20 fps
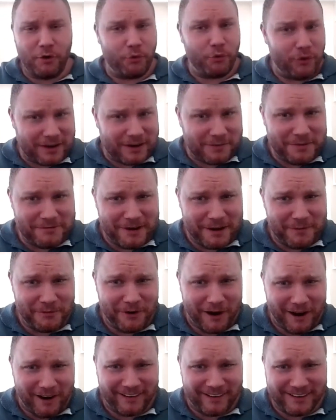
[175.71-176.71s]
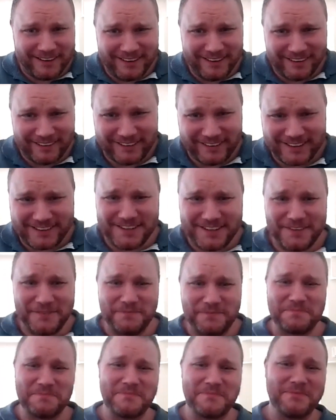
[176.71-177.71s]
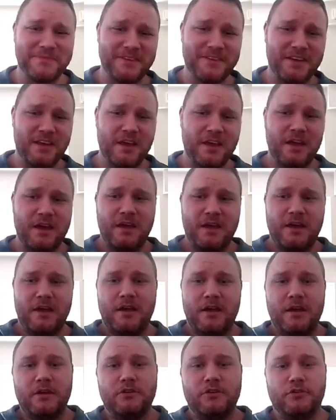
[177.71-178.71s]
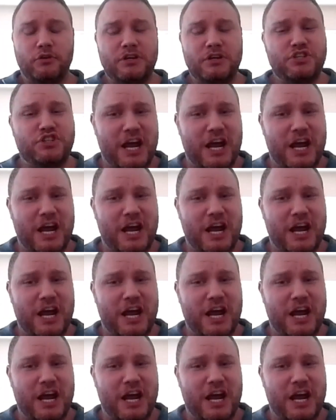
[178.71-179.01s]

Correct me if I'm wrong. All right. So